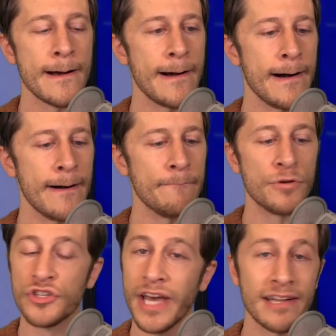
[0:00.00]
Uh,
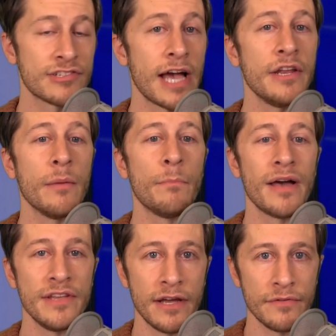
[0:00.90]
just got to sign up
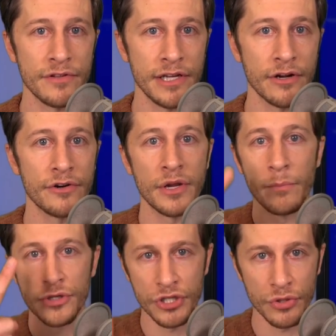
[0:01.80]
by the end of the year.
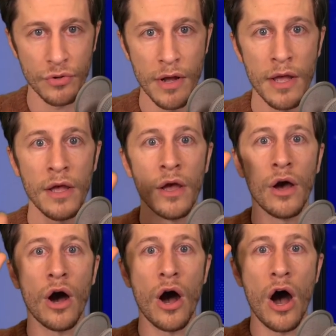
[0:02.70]
Number two,
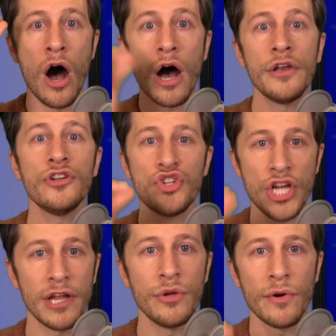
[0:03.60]
on
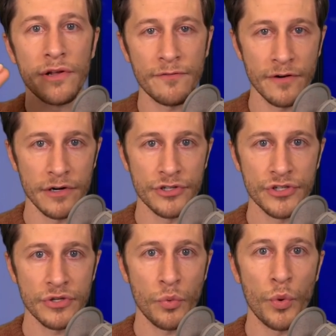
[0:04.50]
January
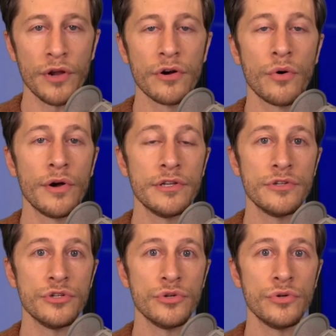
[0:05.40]
1st, we are going to
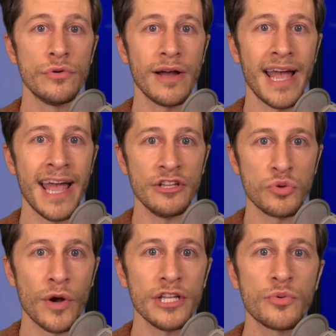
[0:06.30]
do a
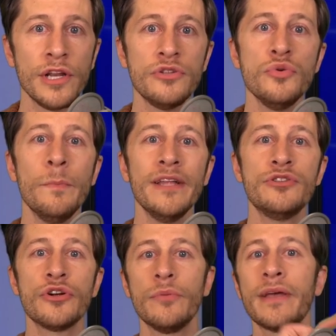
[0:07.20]
2022
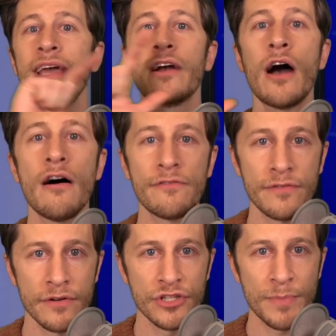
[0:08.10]
midterm kickoff
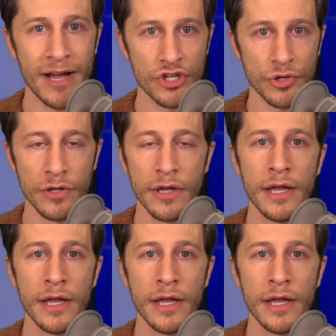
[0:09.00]
special.